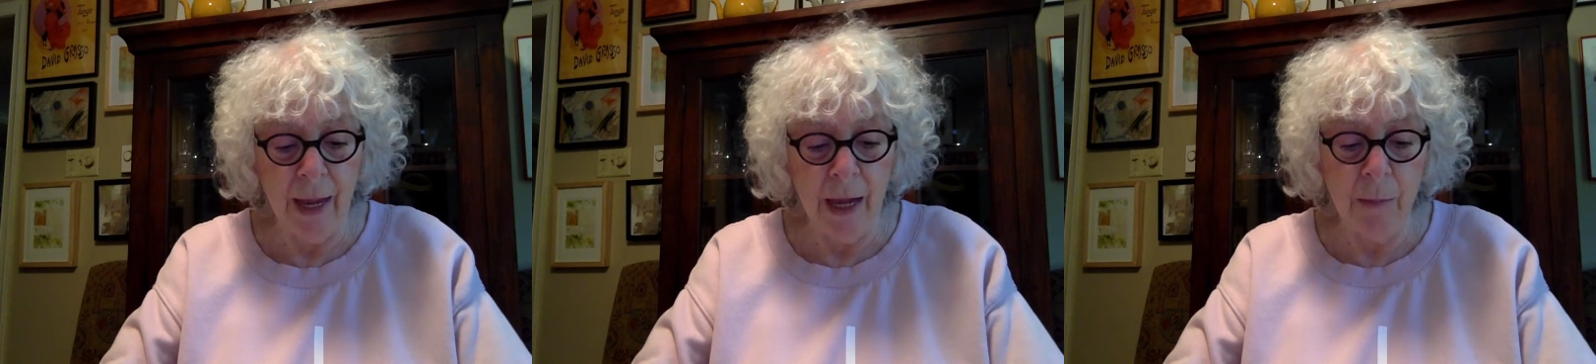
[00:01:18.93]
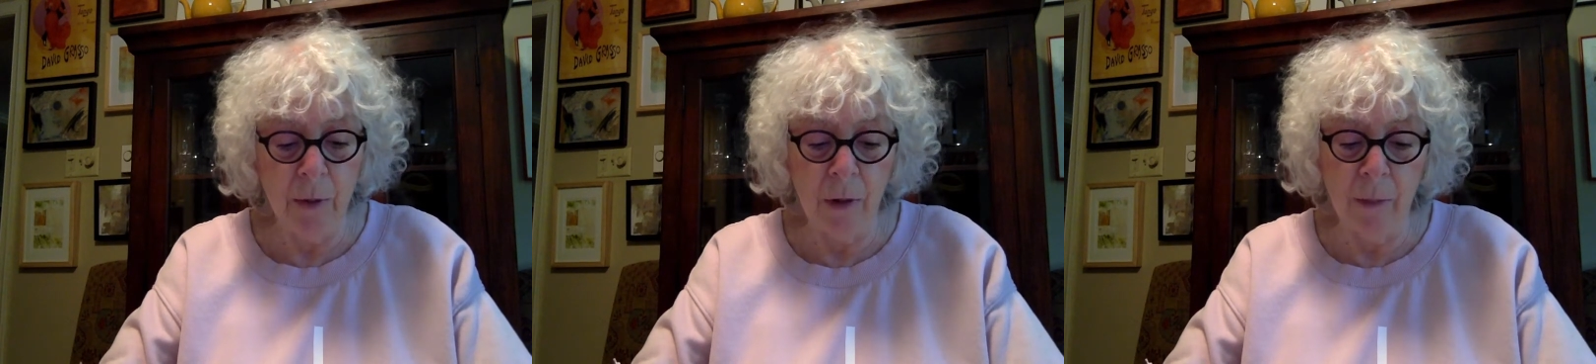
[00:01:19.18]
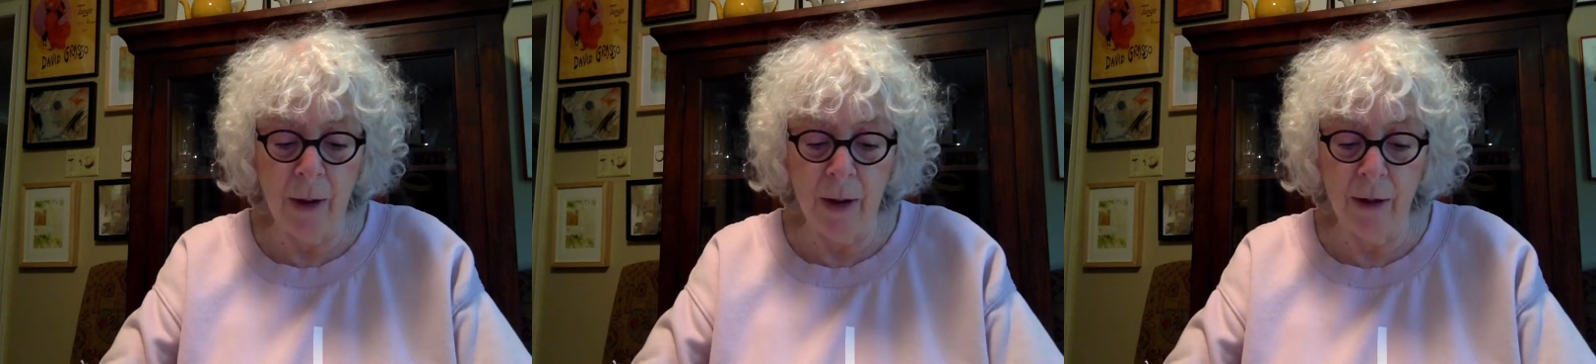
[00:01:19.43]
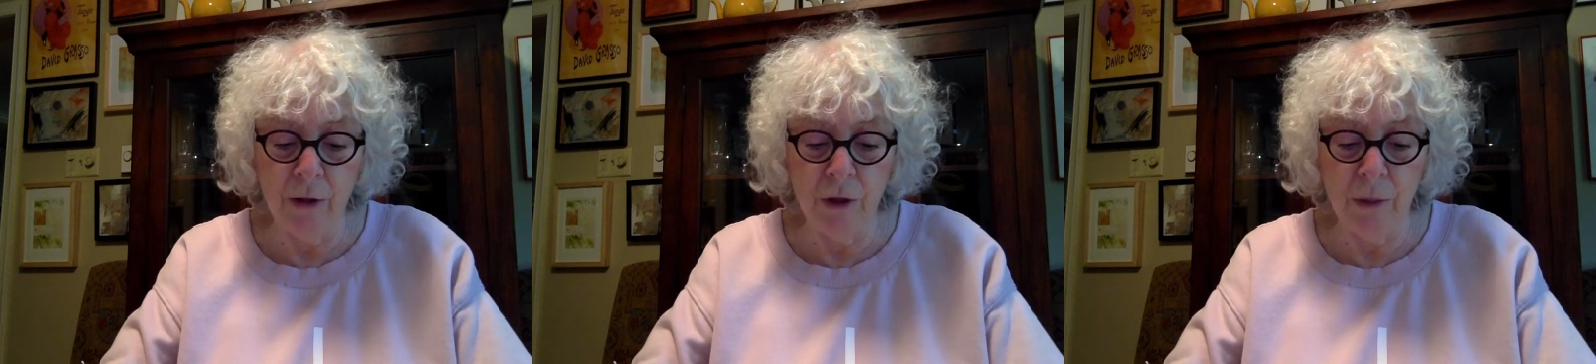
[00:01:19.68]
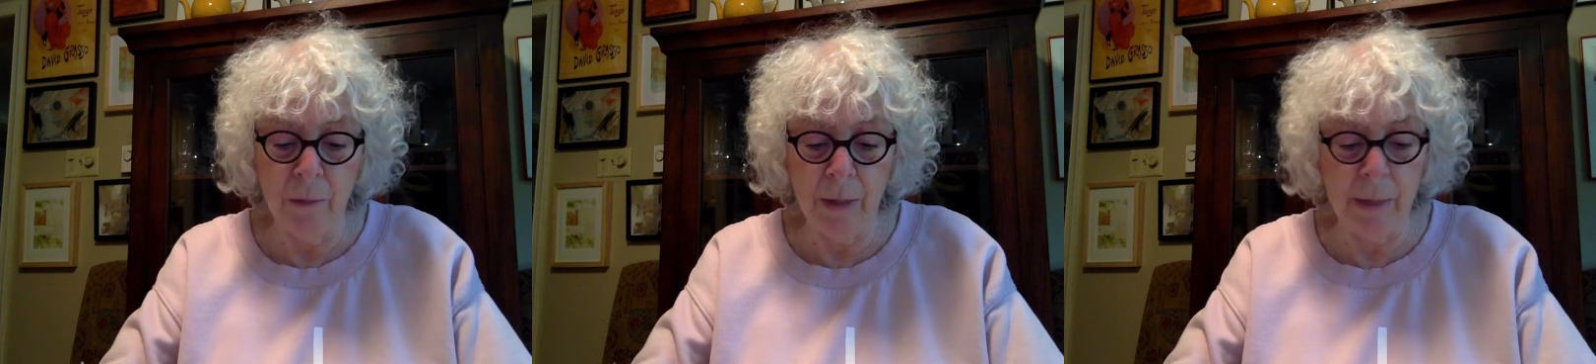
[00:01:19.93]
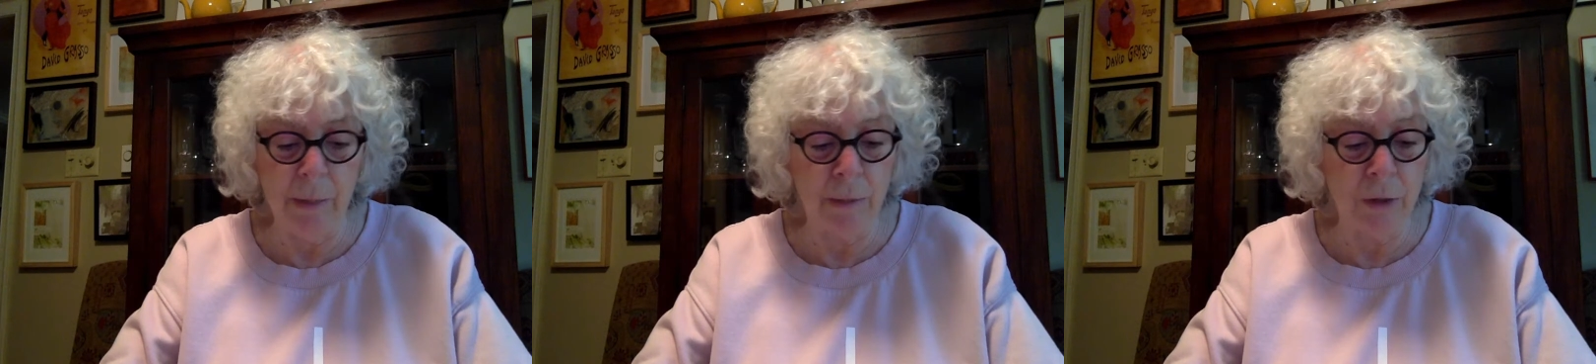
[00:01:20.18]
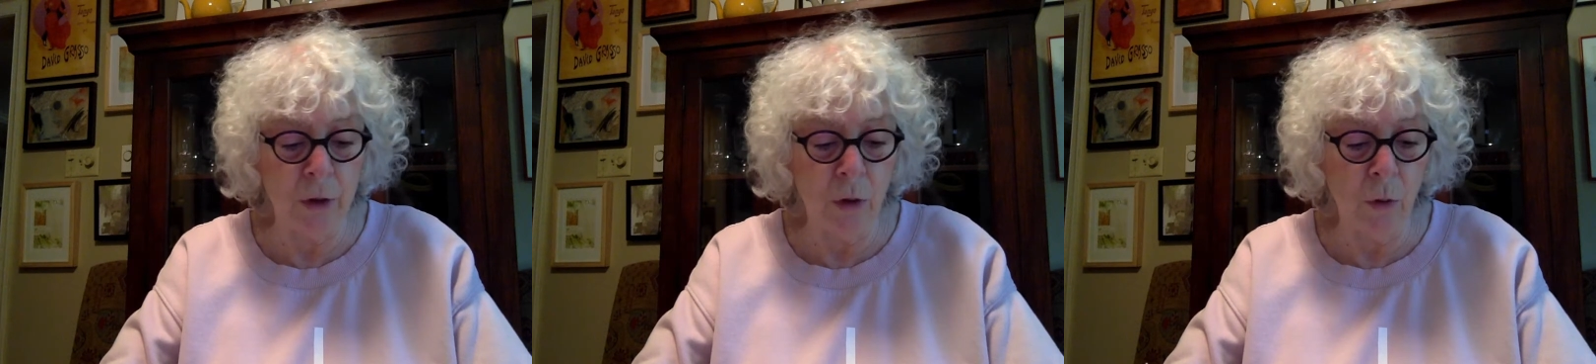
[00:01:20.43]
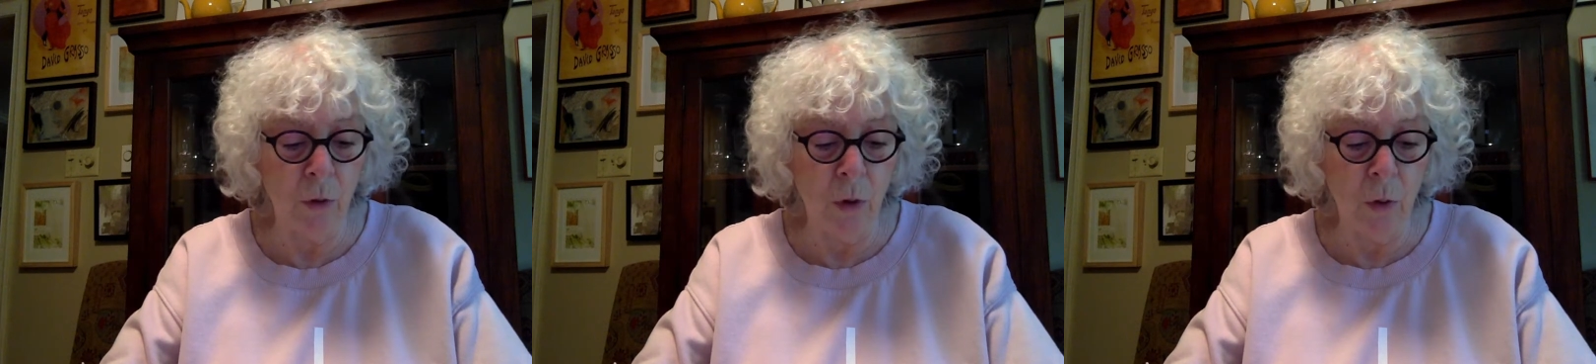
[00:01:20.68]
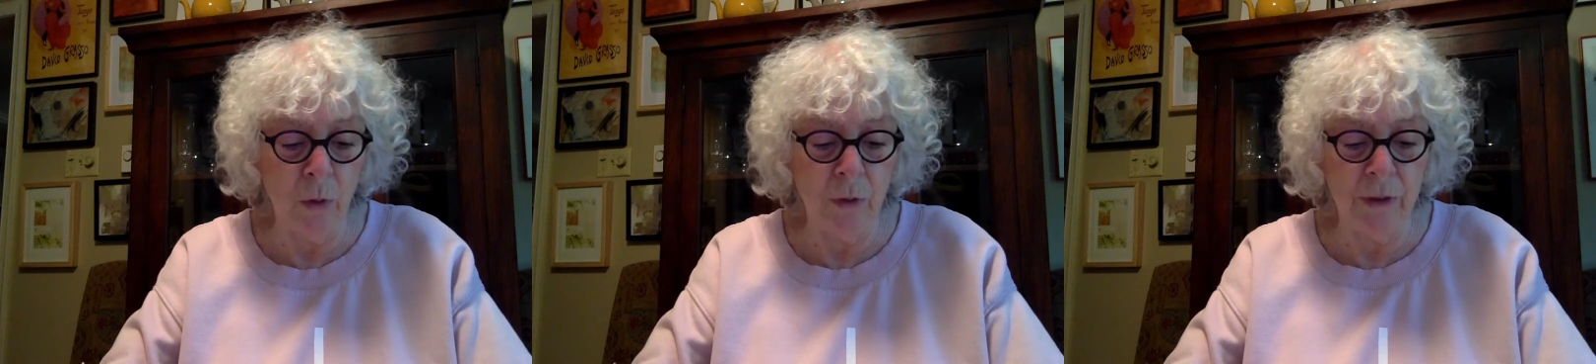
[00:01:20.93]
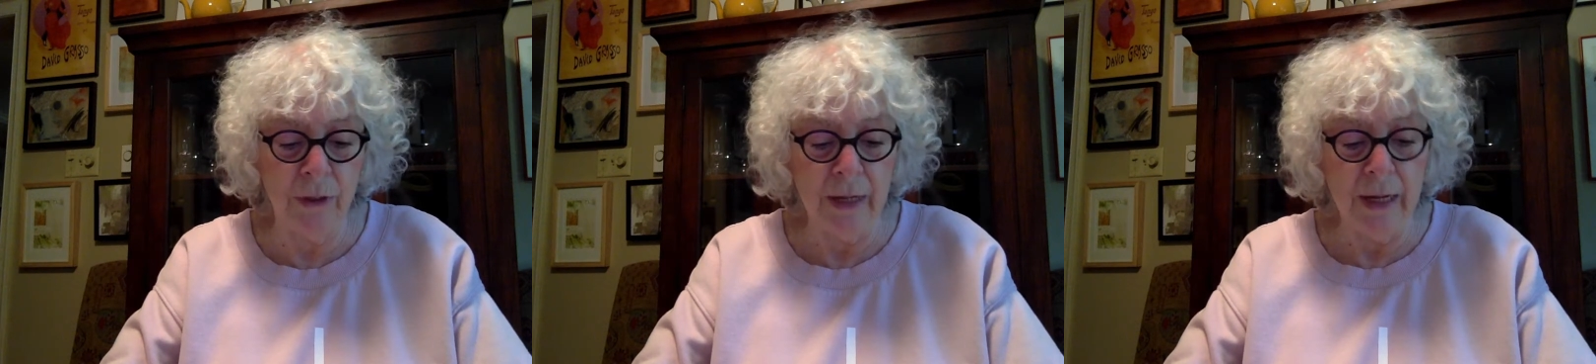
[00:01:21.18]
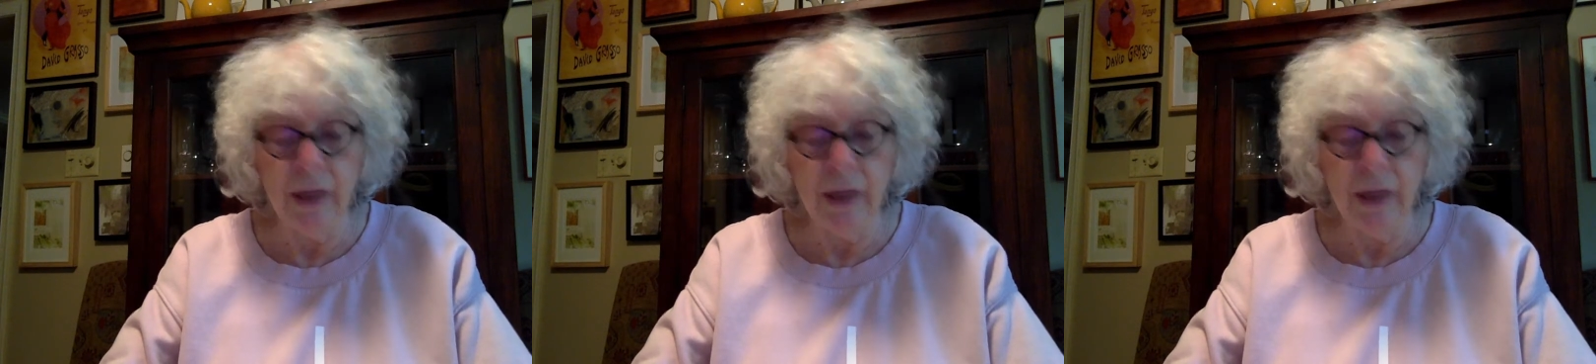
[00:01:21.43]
had bought a bottle of Jim Beam and some Coca-Colas, and